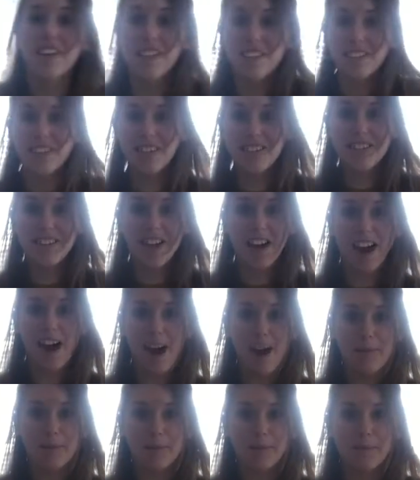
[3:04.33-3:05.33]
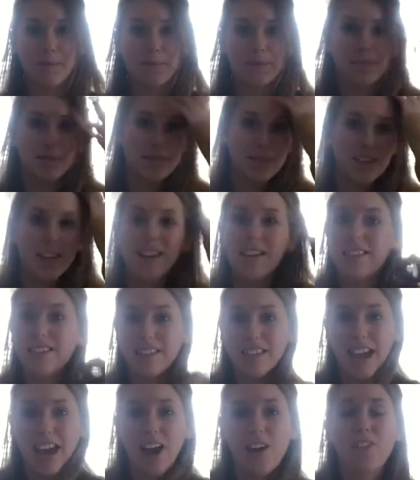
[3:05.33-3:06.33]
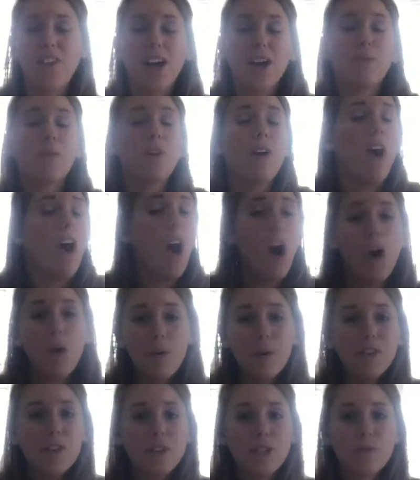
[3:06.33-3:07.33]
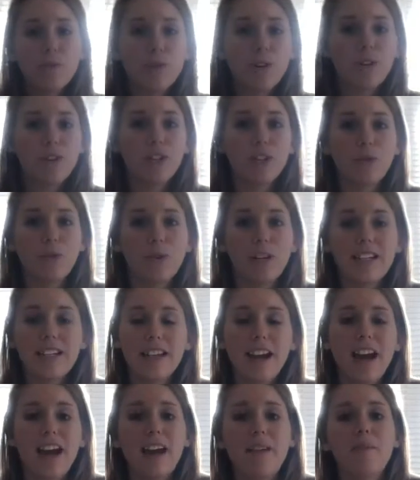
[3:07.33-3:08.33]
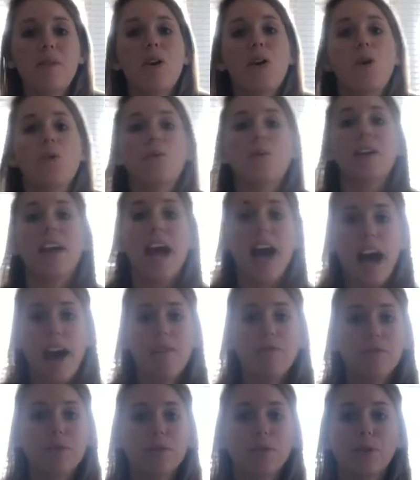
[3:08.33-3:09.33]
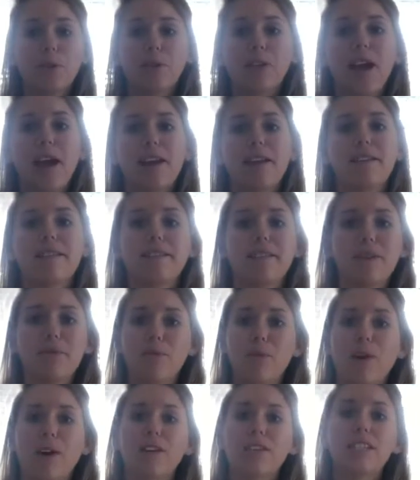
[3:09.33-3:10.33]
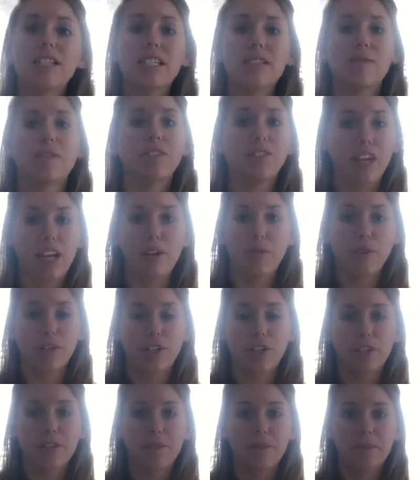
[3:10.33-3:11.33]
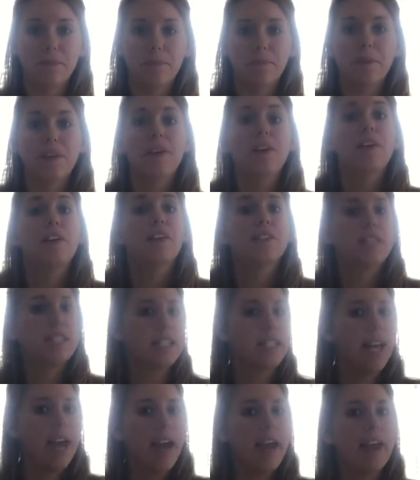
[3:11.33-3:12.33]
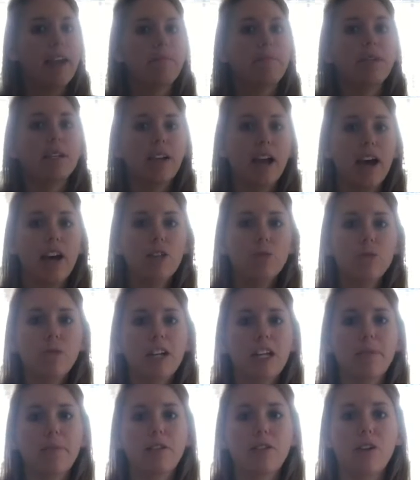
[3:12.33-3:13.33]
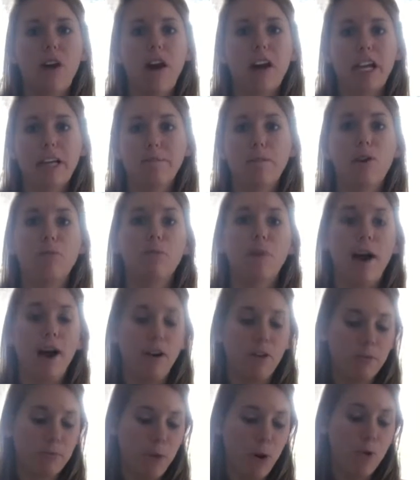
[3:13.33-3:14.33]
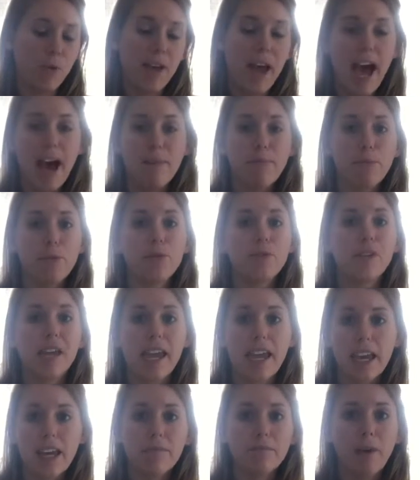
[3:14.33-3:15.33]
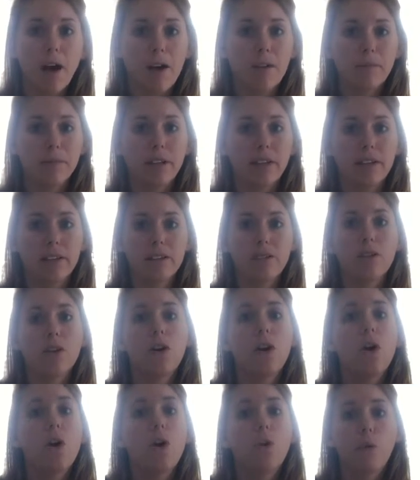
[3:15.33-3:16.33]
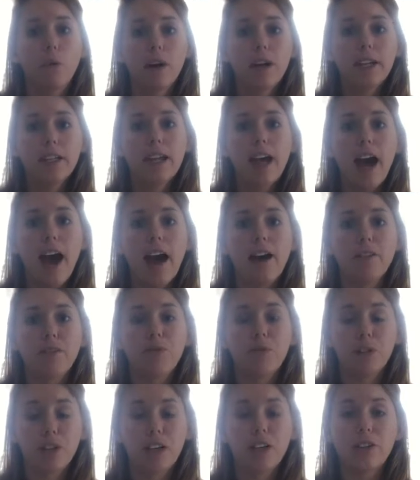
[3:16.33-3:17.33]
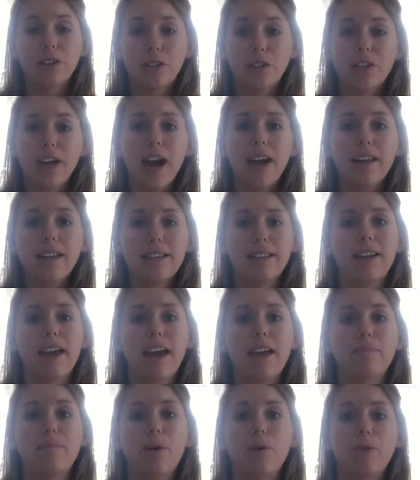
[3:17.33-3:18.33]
Good job. Now, like we always do in our story time, we have to learn how to say words in different languages. Today, because we're going to be talking about both apples and pumpkins, we're going to learn how to say both